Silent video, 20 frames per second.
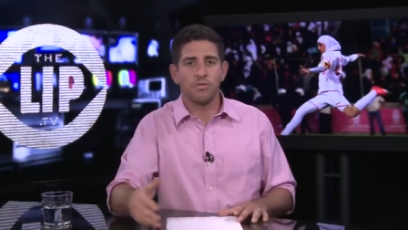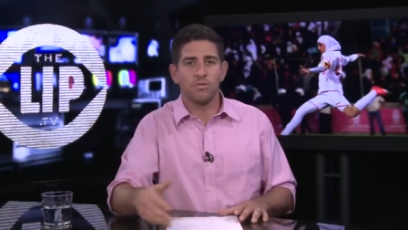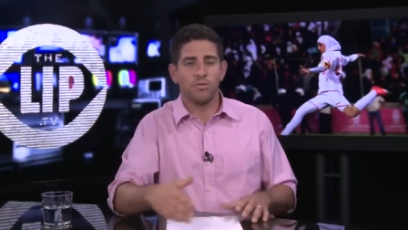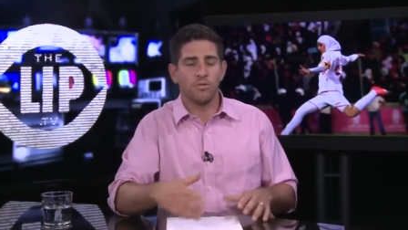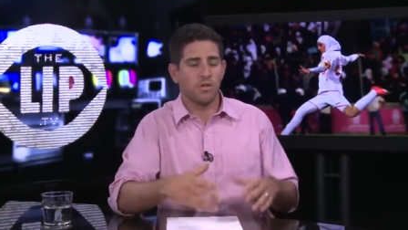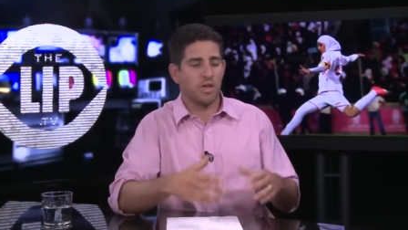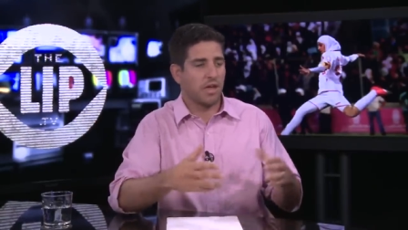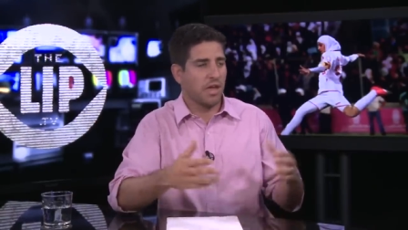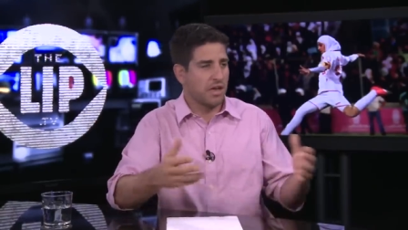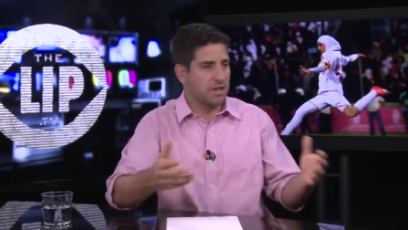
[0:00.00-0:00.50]
to
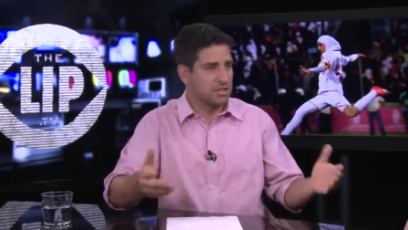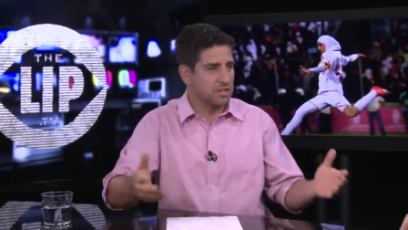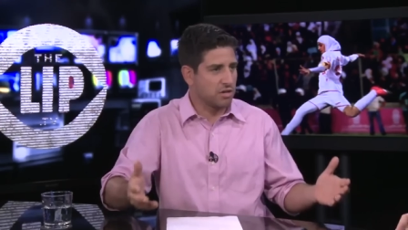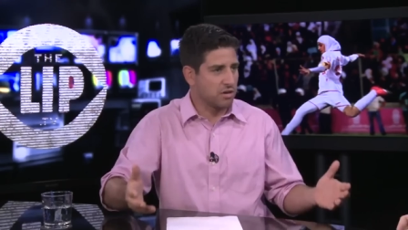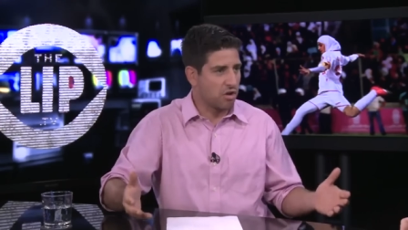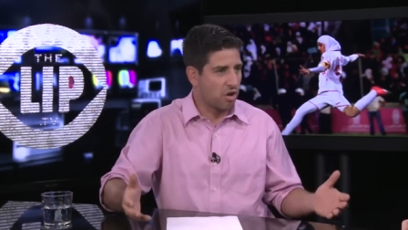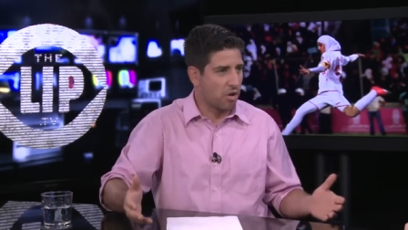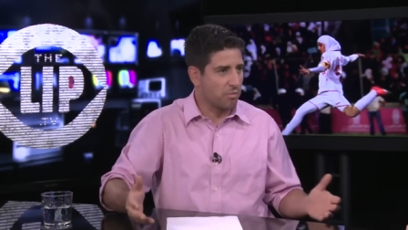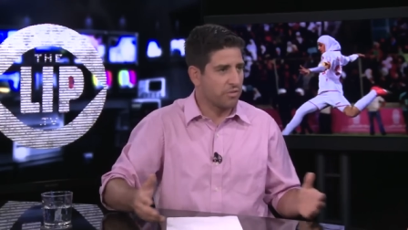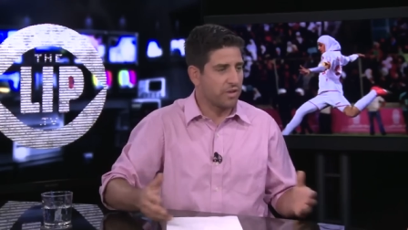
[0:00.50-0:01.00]
the Asian
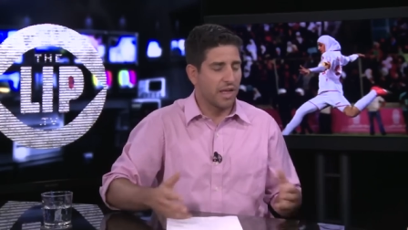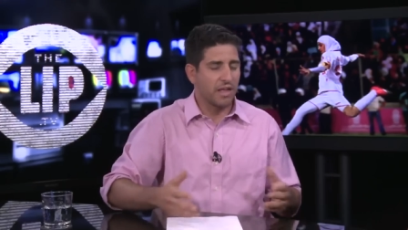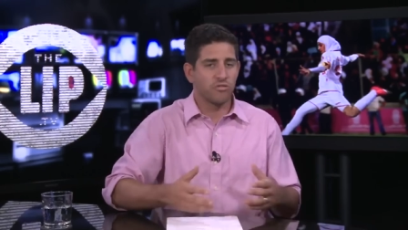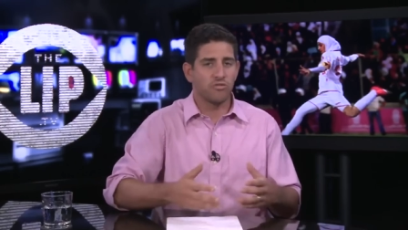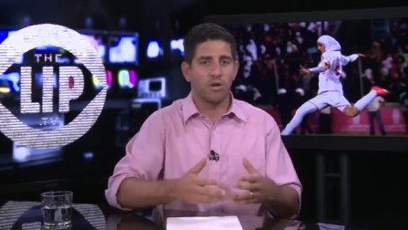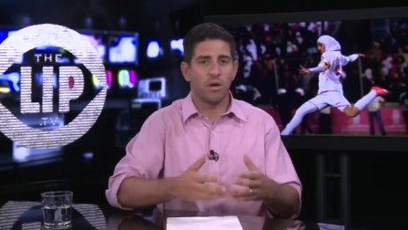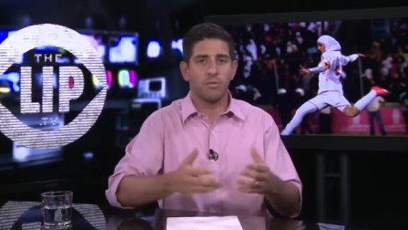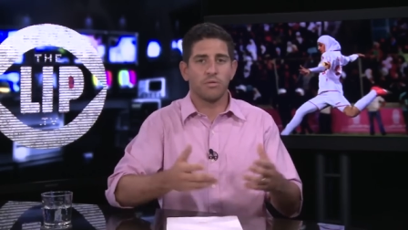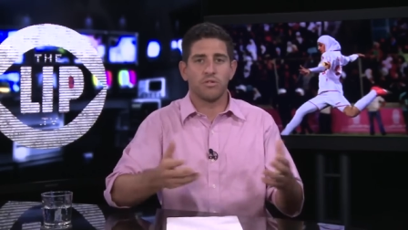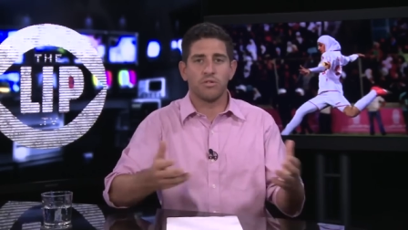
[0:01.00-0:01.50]
Cups, can't
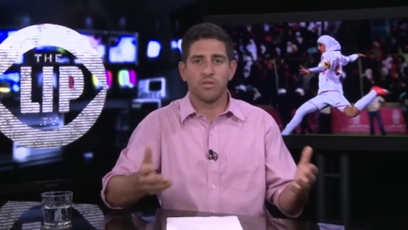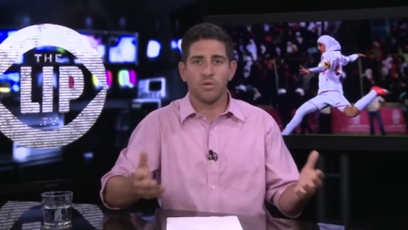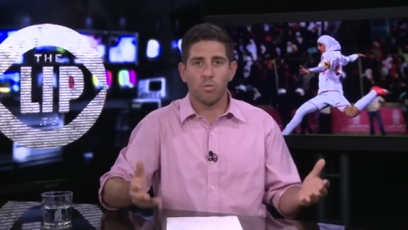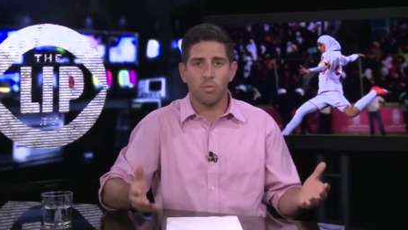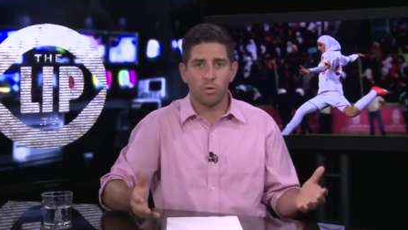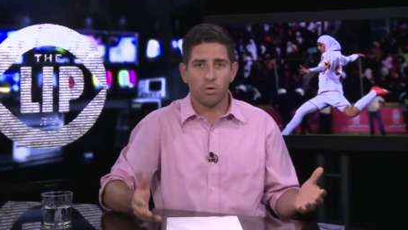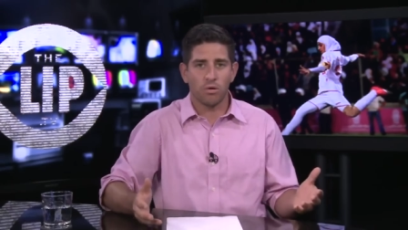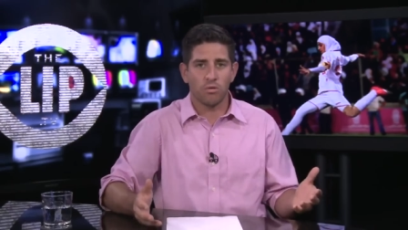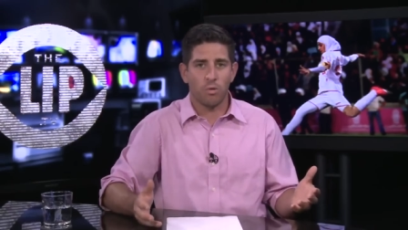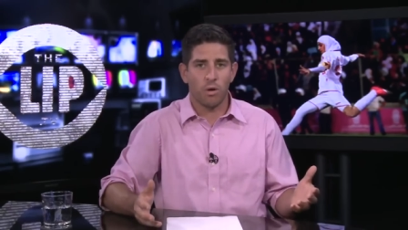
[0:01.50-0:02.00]
travel to the
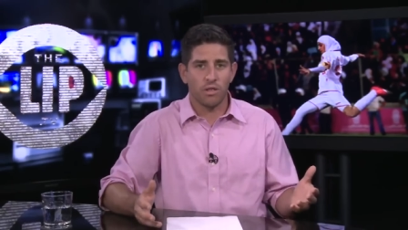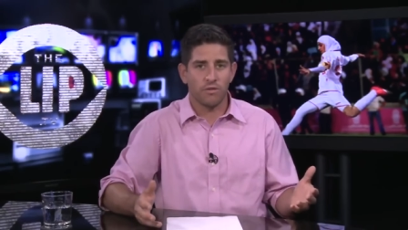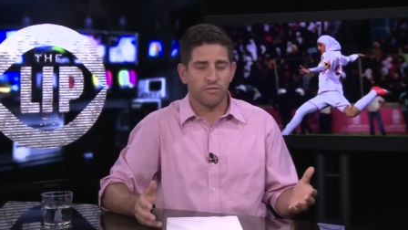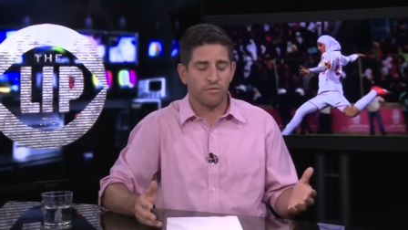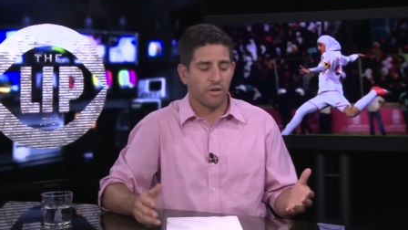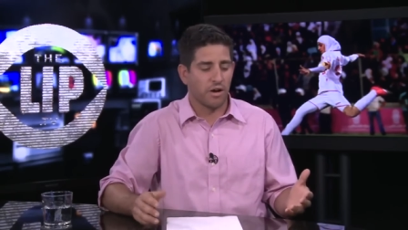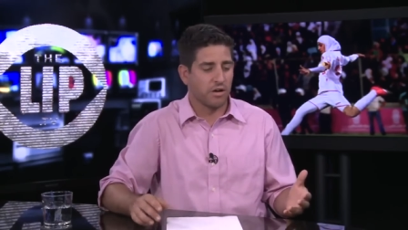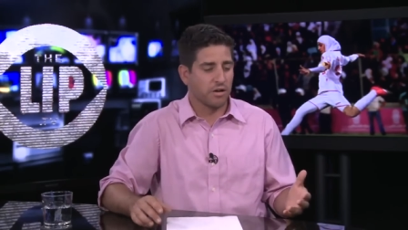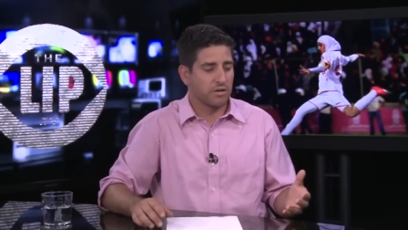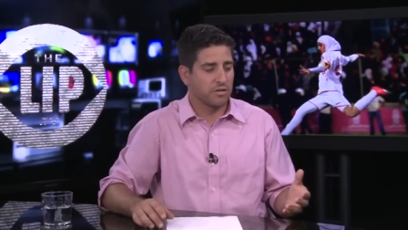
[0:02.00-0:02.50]
World
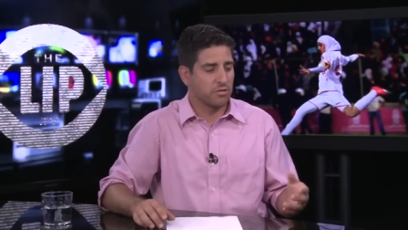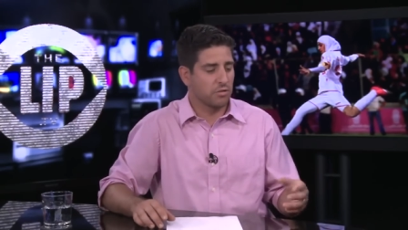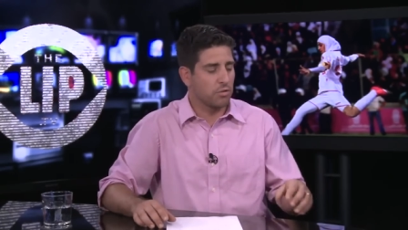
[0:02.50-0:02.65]
Qualifiers,